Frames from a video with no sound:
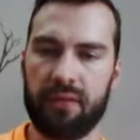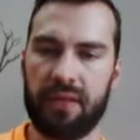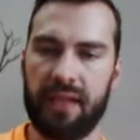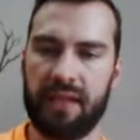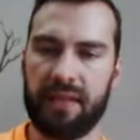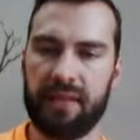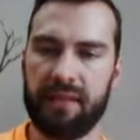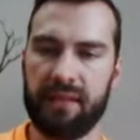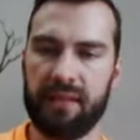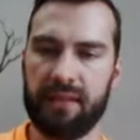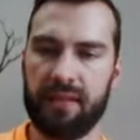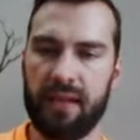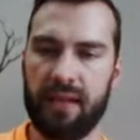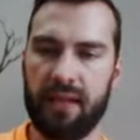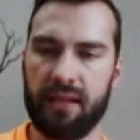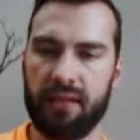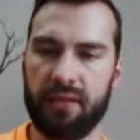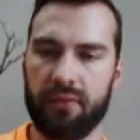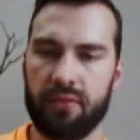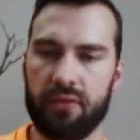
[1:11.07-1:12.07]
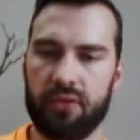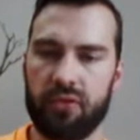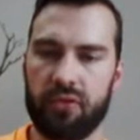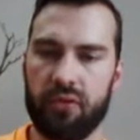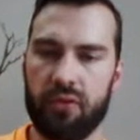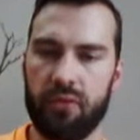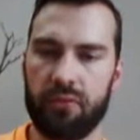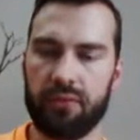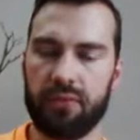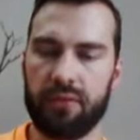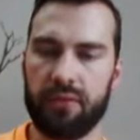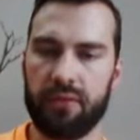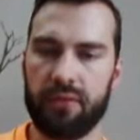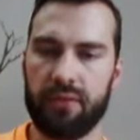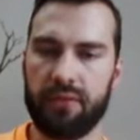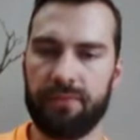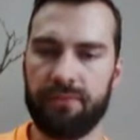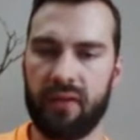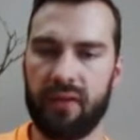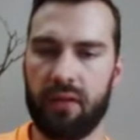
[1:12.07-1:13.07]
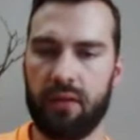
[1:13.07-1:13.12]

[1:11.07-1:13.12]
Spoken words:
laces and your shoulders